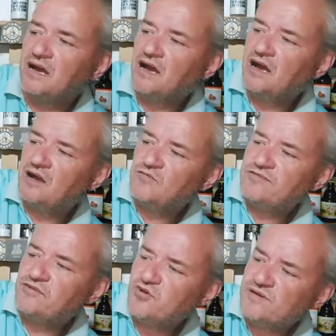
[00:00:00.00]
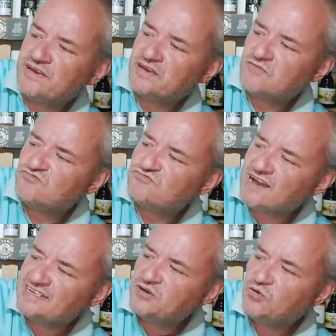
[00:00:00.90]
reviewing
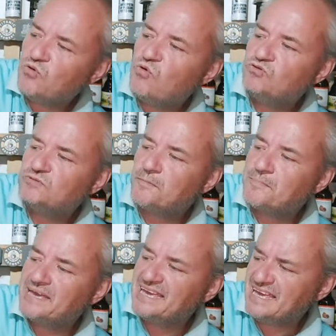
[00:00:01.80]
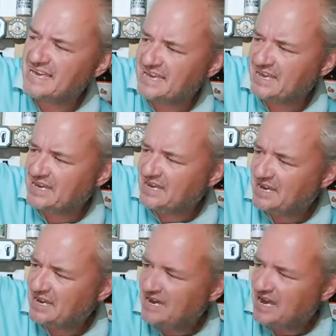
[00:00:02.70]
Red Horse Beer,
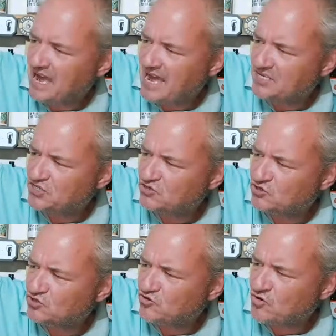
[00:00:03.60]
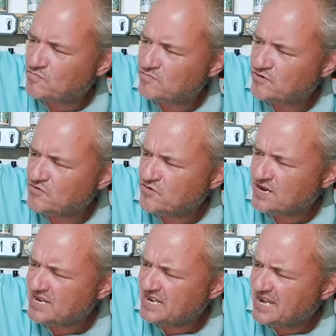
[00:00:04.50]
extra strong brew.
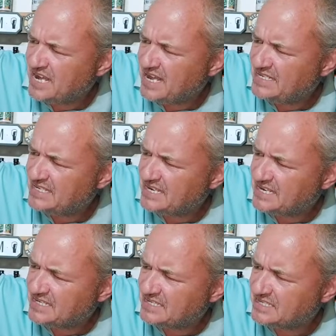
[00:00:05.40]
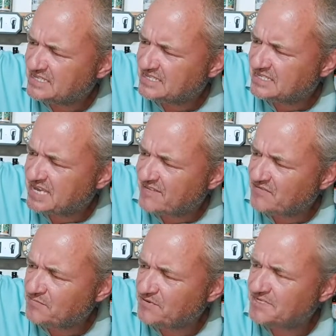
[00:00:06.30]
It is
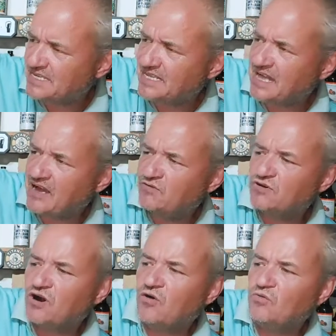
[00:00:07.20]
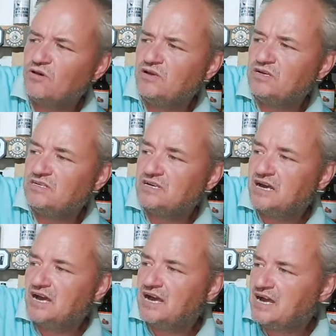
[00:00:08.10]
7% alcohol,
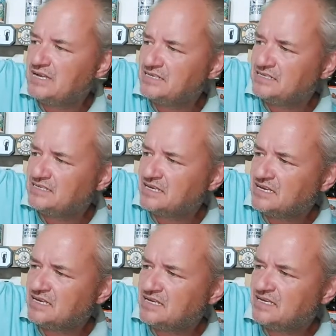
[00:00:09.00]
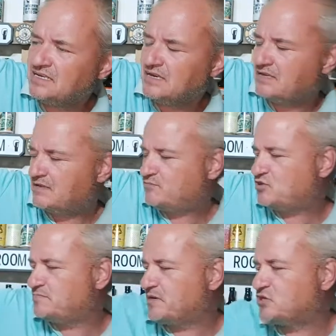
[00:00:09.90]
and just
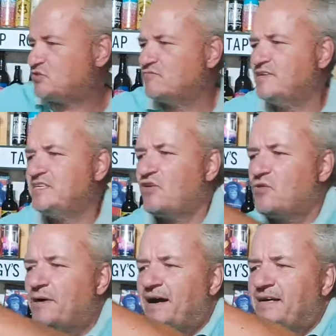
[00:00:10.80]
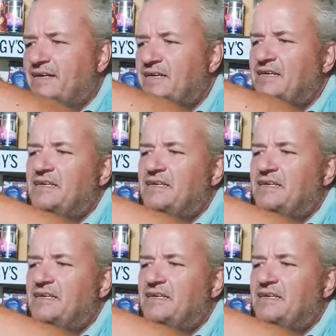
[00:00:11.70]
make sure read it on the back.